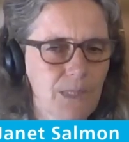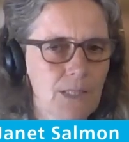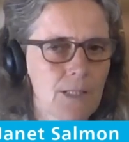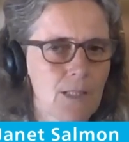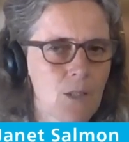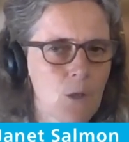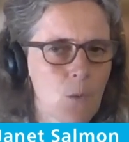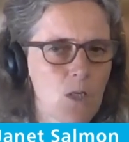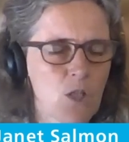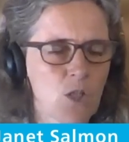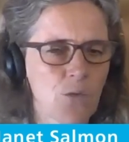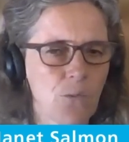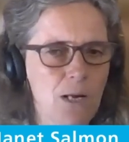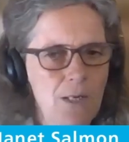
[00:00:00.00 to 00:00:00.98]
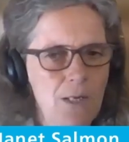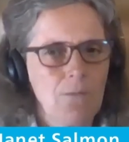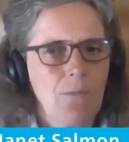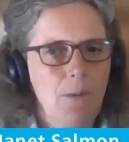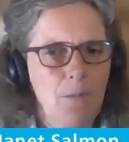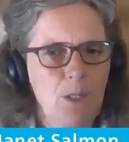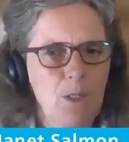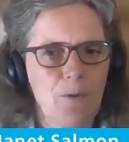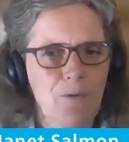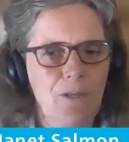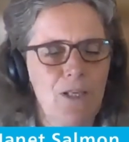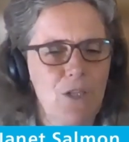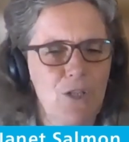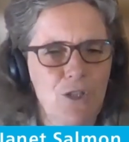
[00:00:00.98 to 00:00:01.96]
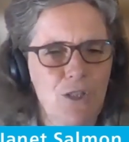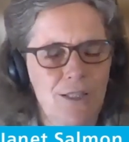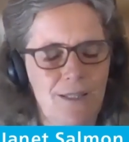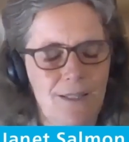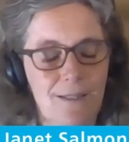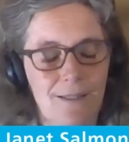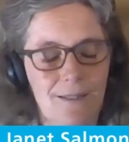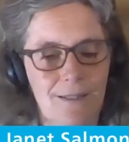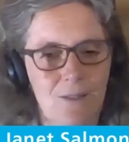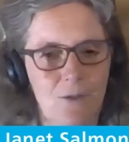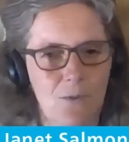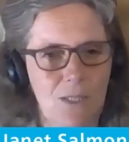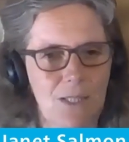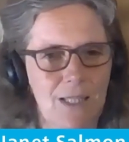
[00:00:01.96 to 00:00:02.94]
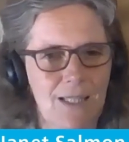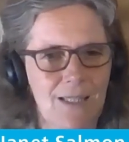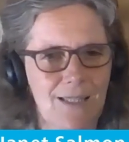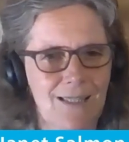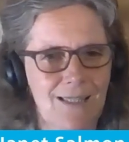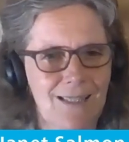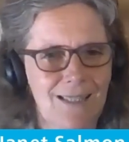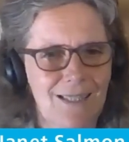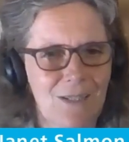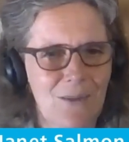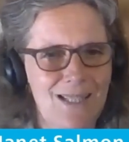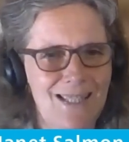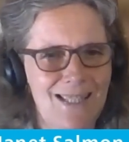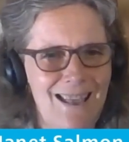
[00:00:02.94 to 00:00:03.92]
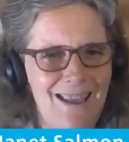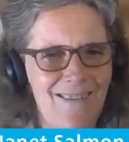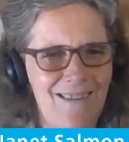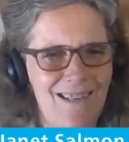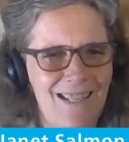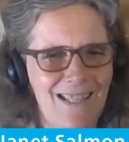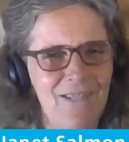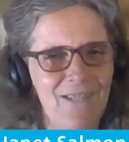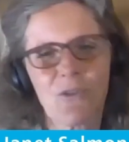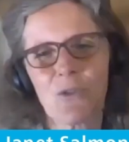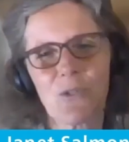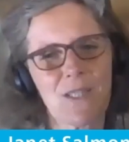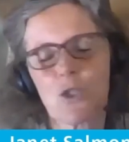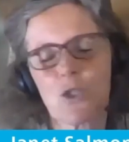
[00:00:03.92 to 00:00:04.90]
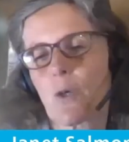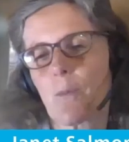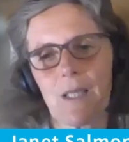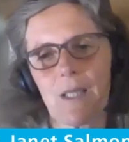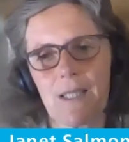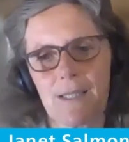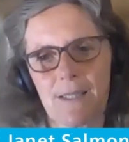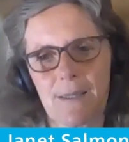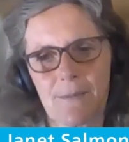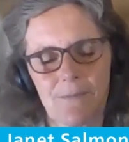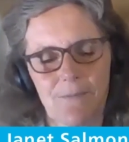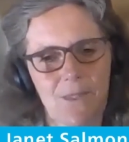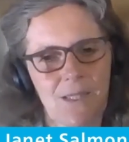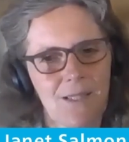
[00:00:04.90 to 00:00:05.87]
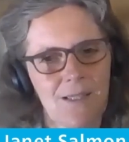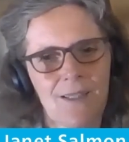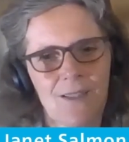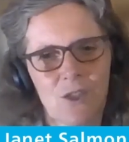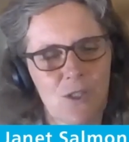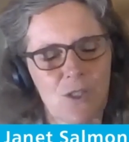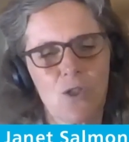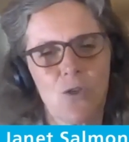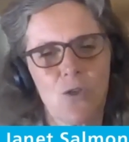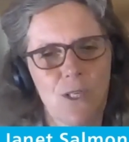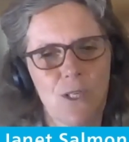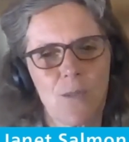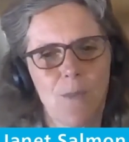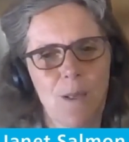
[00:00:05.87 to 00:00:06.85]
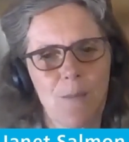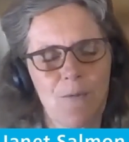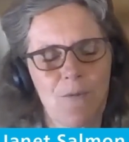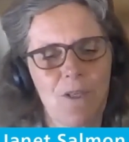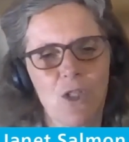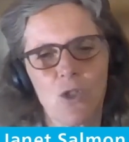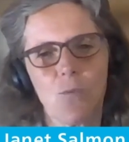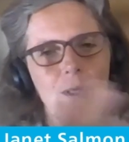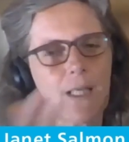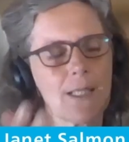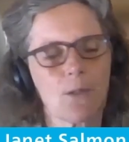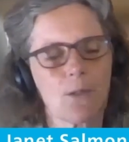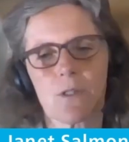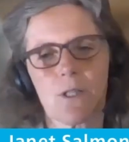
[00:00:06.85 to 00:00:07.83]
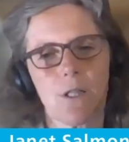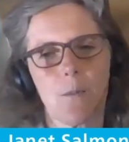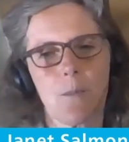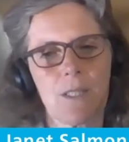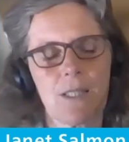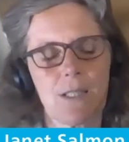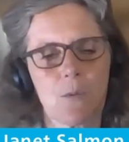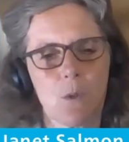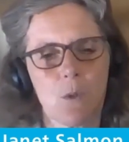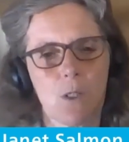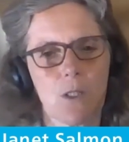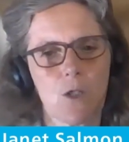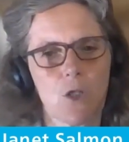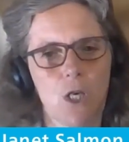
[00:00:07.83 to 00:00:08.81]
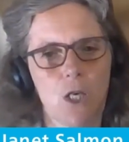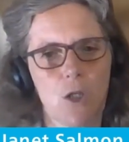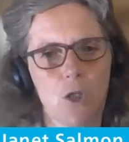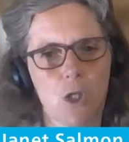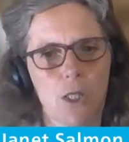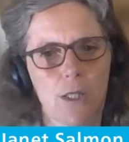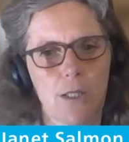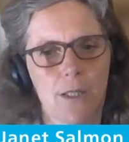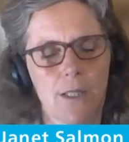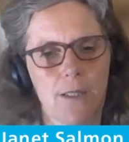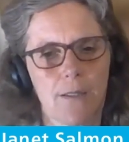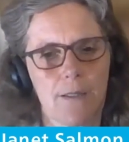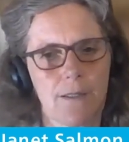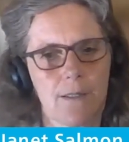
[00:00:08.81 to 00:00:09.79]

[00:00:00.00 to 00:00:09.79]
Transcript: So the question of when will you be finished is really quite scary. And of course, the trouble is, just as you think you might be finished, you realize also that the business world is changing, that